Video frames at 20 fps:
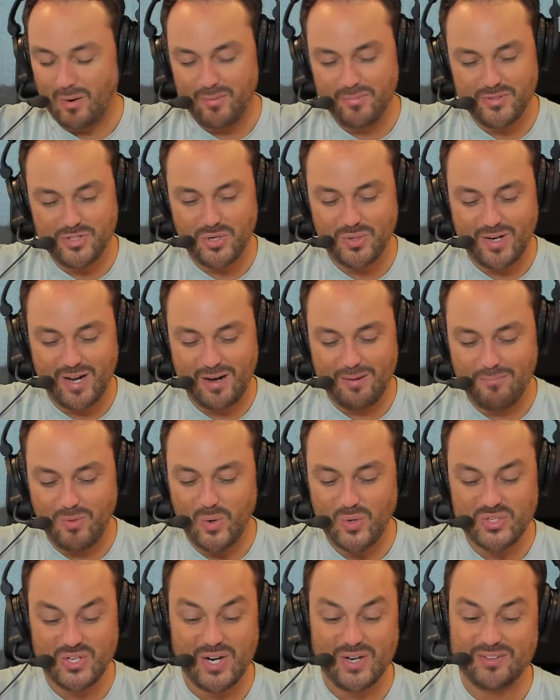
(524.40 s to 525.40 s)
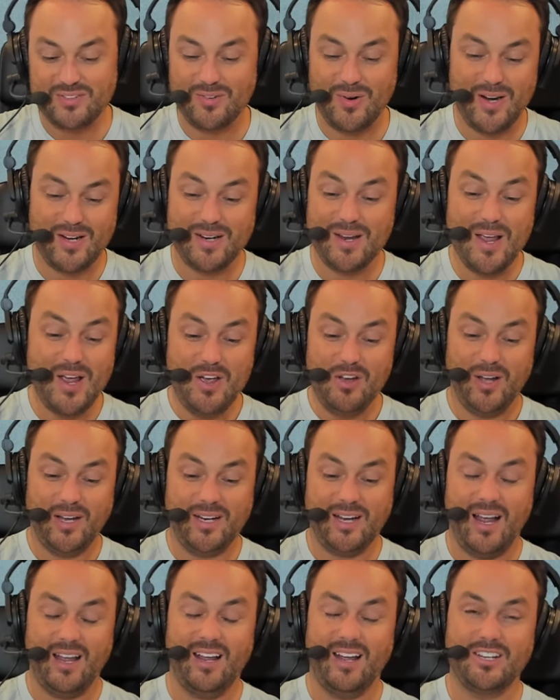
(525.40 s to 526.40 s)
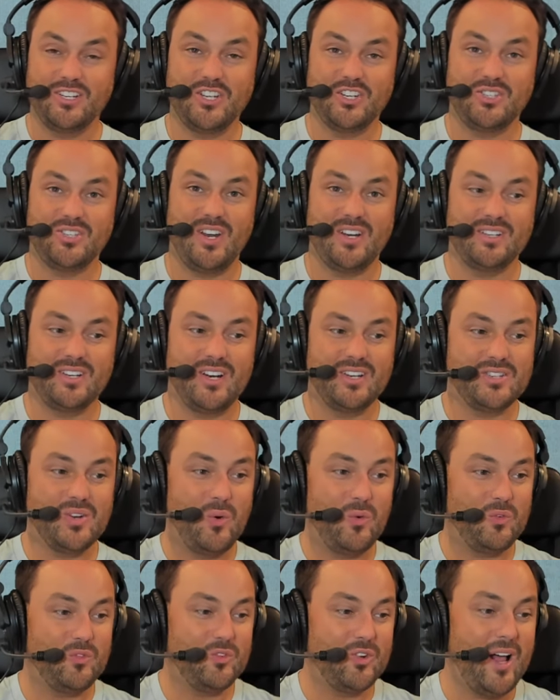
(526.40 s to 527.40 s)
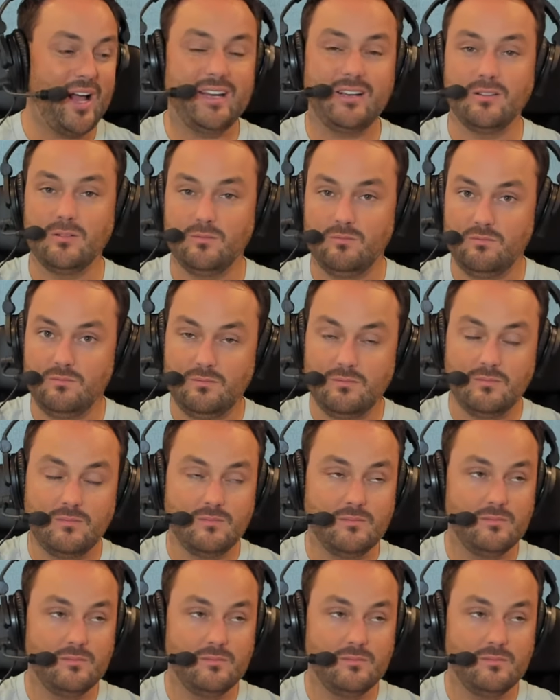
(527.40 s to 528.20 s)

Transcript: Bobby Petrino got a motorcycle wreck. Like, I don't like them.